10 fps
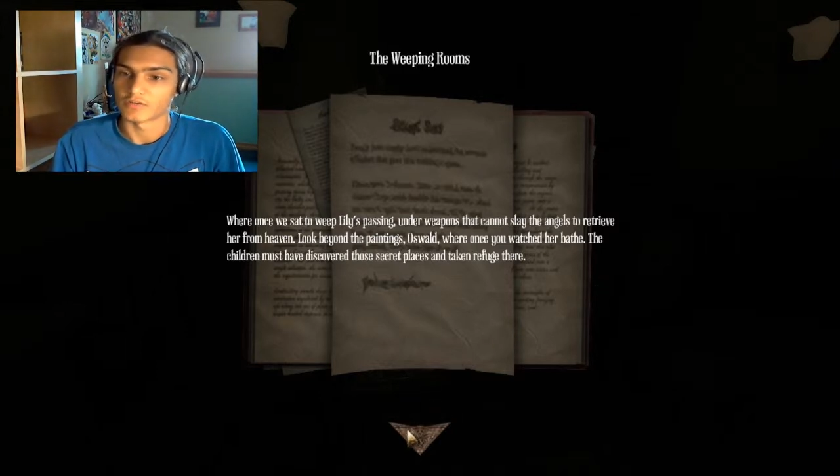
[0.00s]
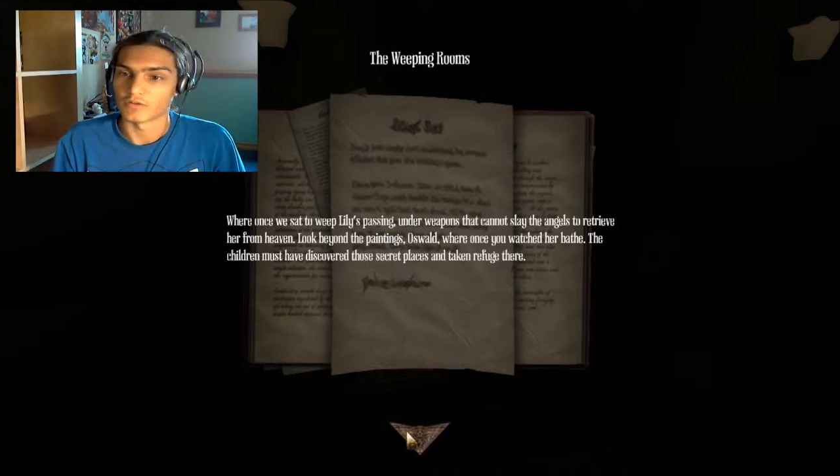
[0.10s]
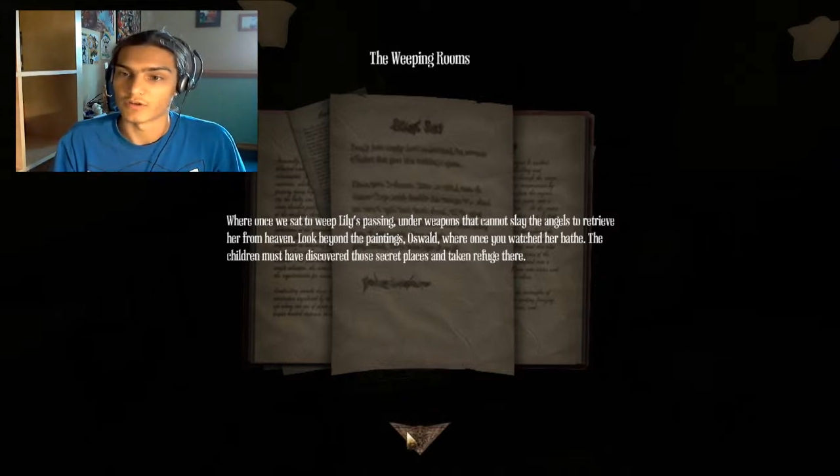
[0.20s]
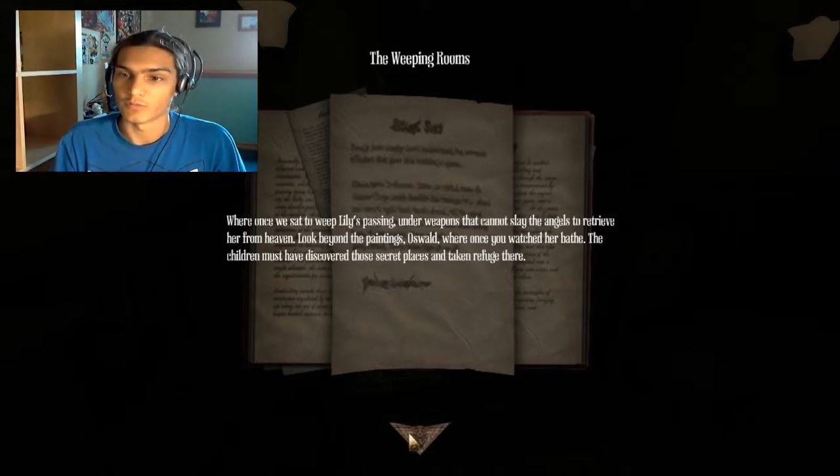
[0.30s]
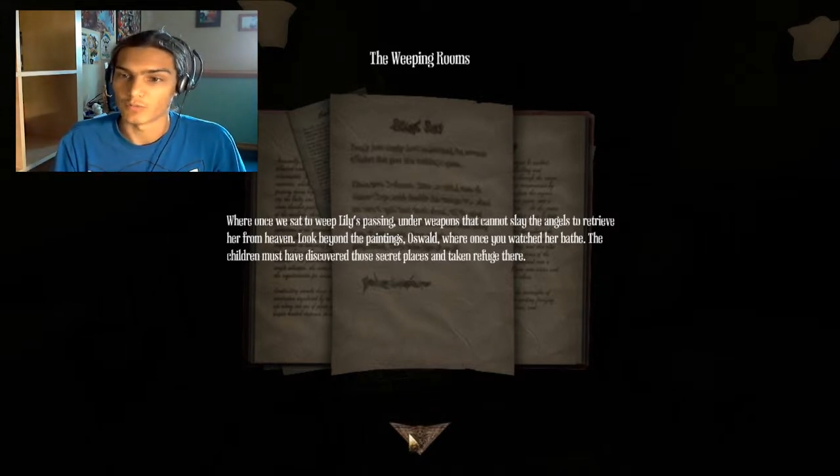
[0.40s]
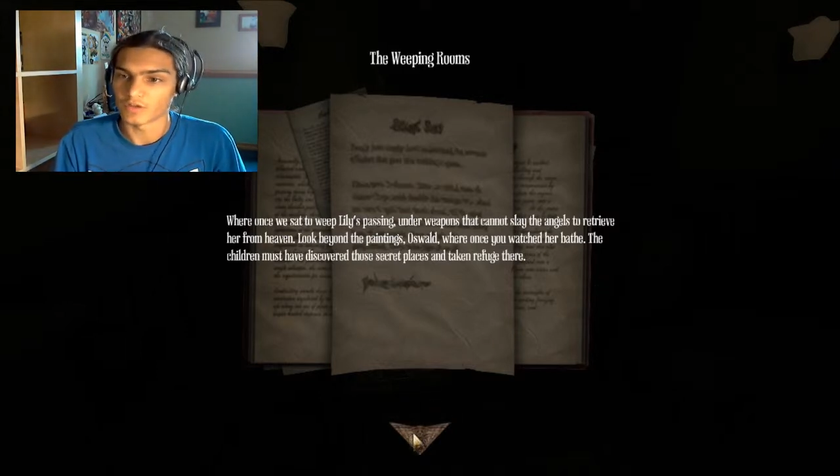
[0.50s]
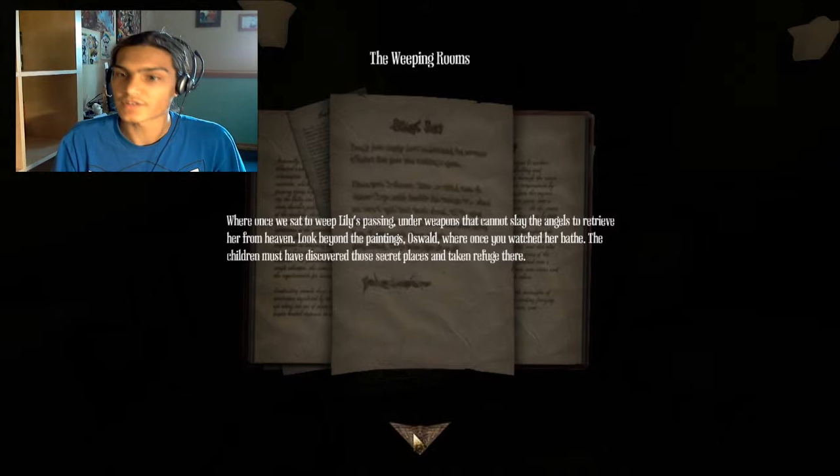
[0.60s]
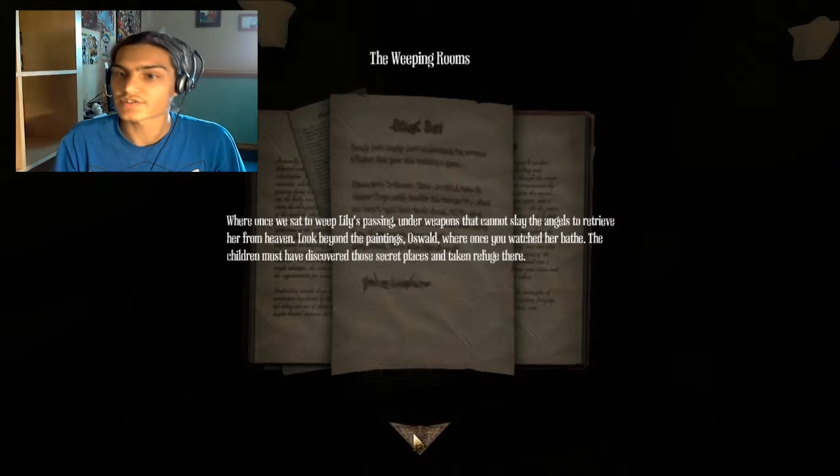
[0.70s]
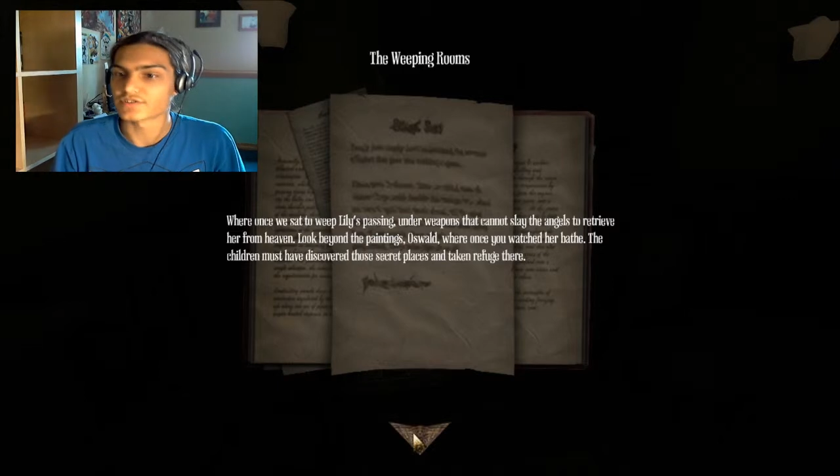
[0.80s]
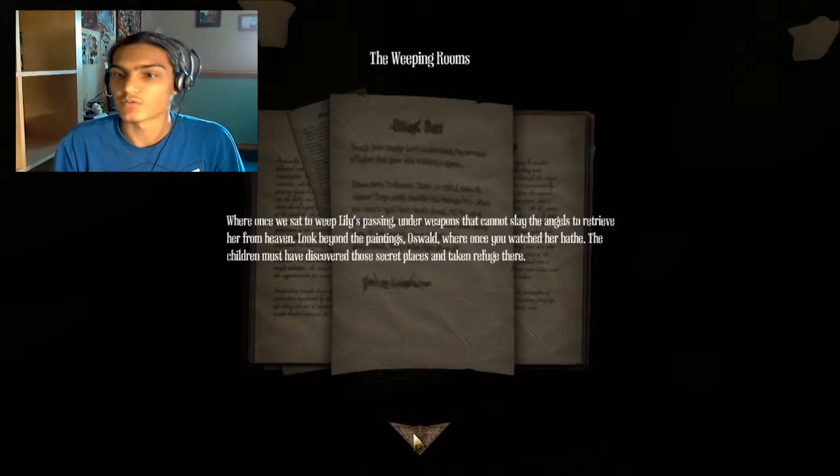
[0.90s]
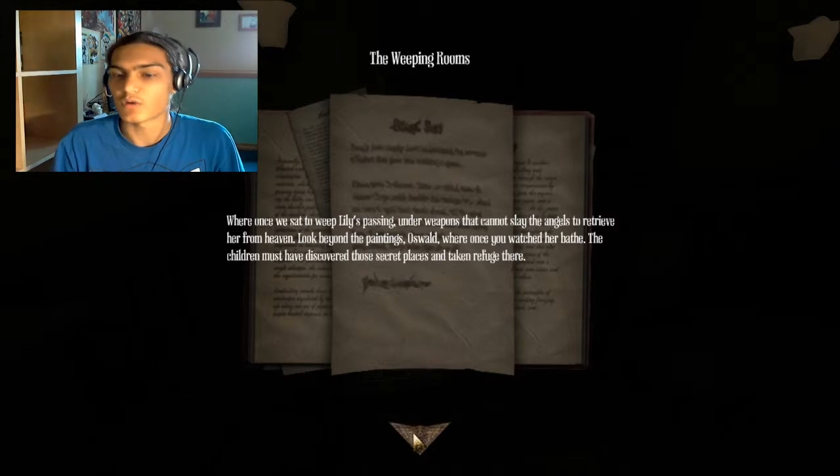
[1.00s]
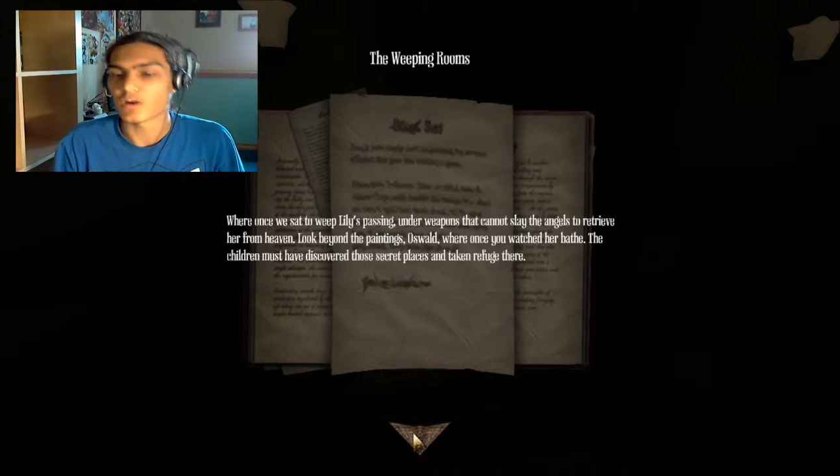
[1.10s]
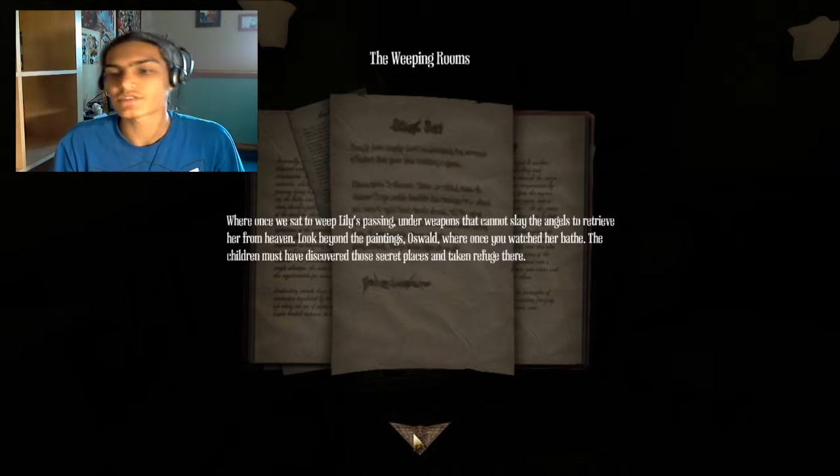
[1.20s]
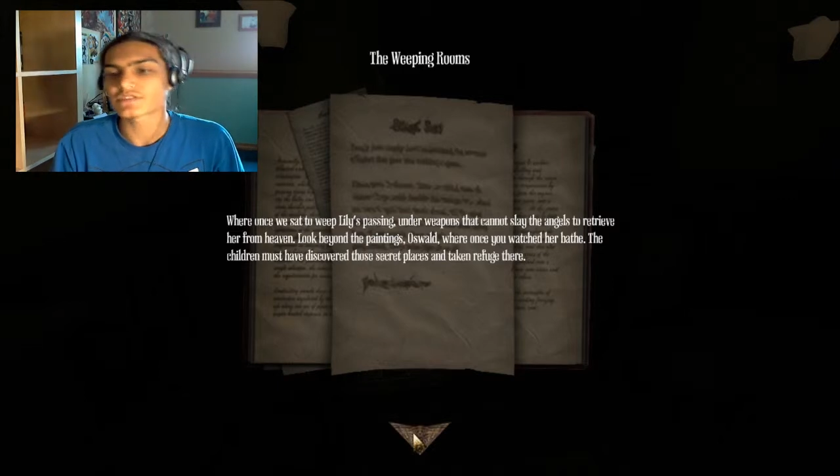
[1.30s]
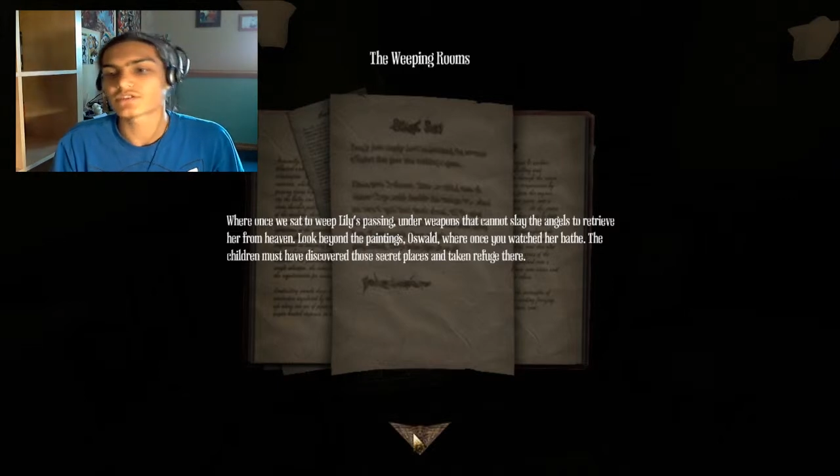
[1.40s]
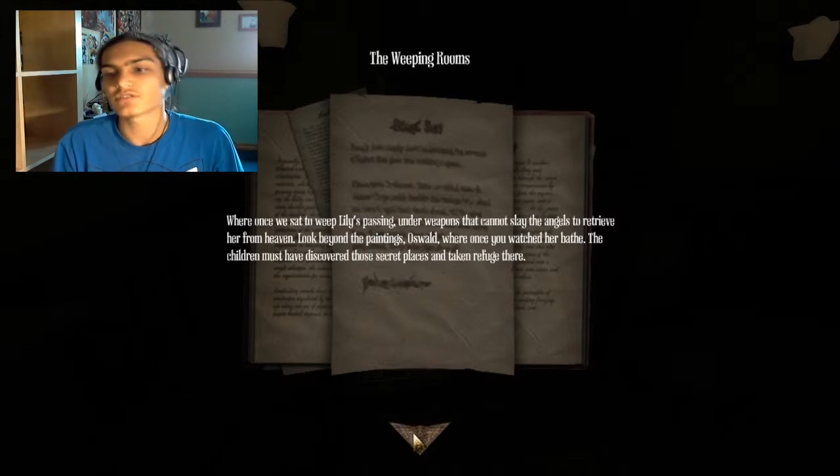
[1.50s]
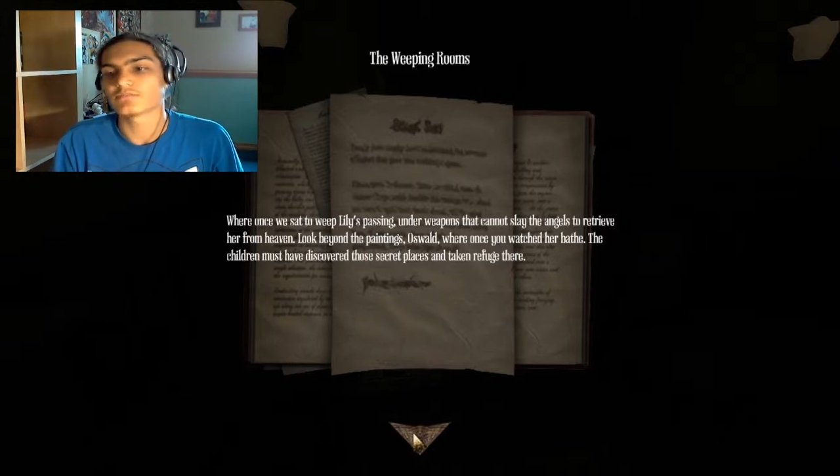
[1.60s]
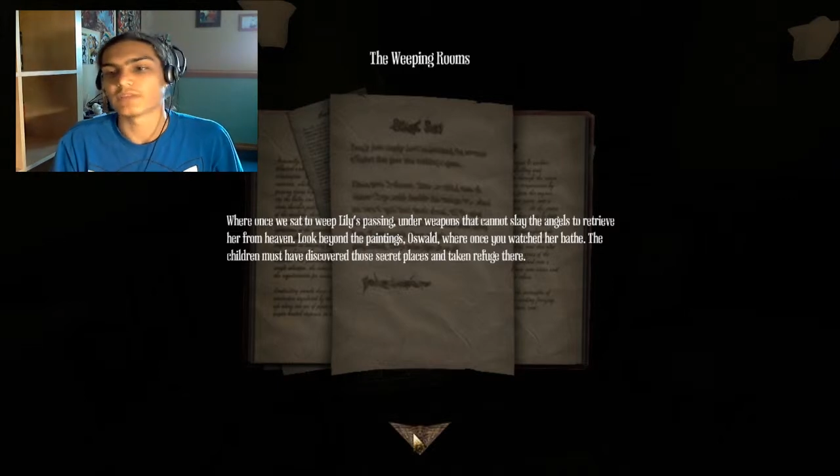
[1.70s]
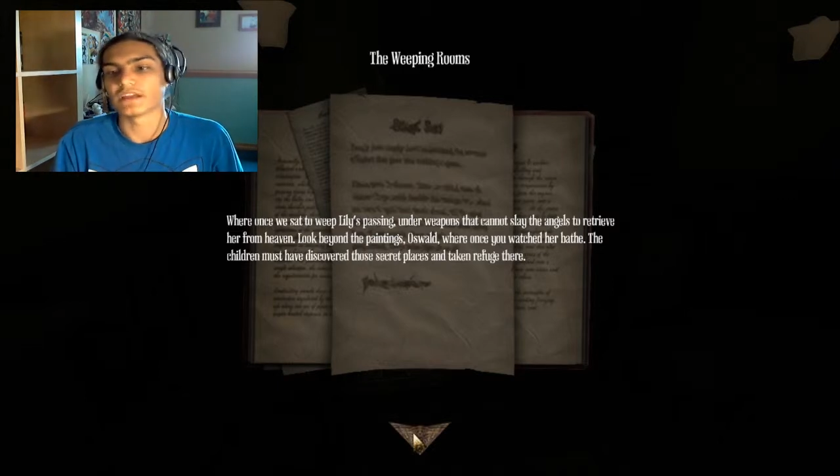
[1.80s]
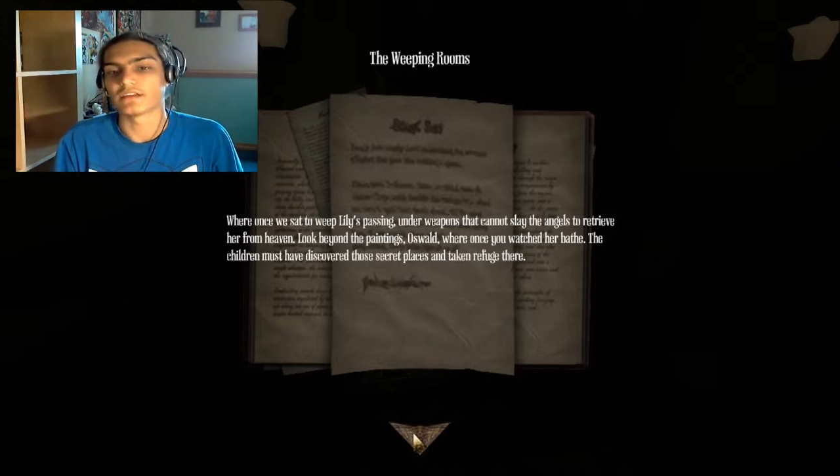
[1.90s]
where once you watched her
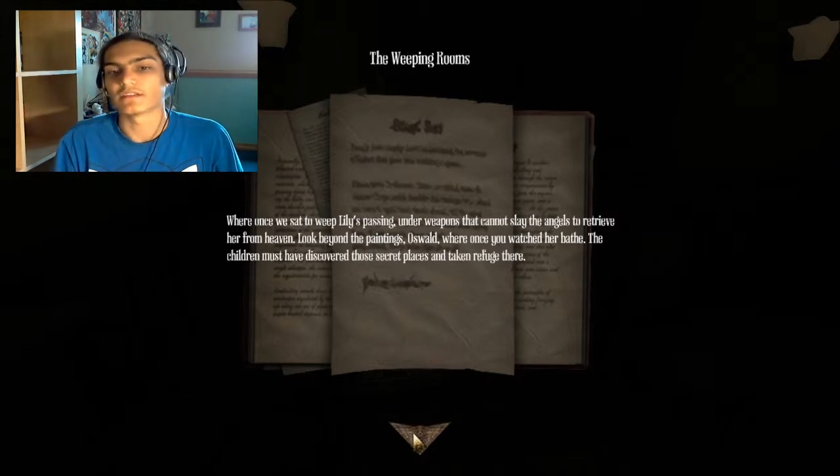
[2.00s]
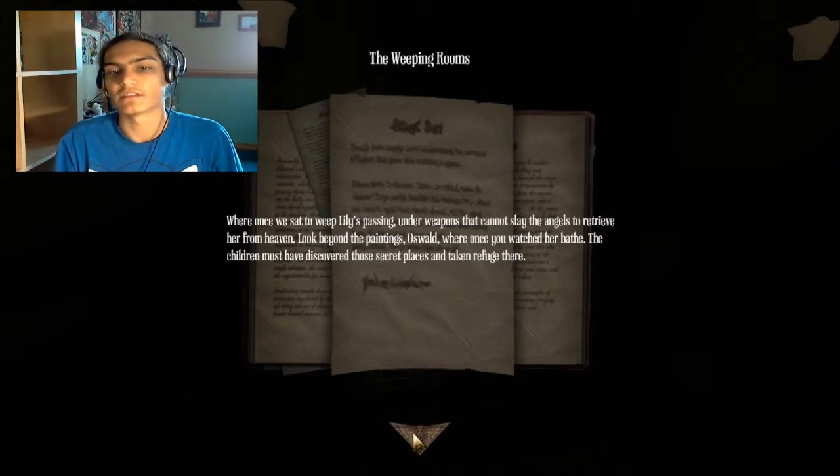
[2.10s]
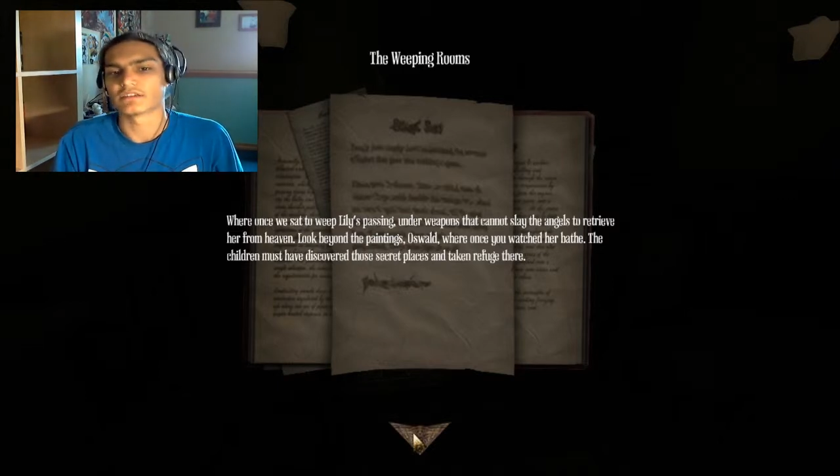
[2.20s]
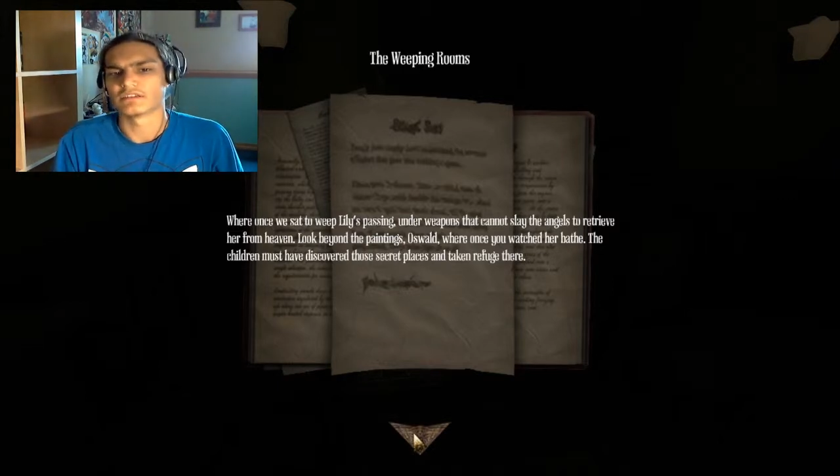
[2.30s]
bathe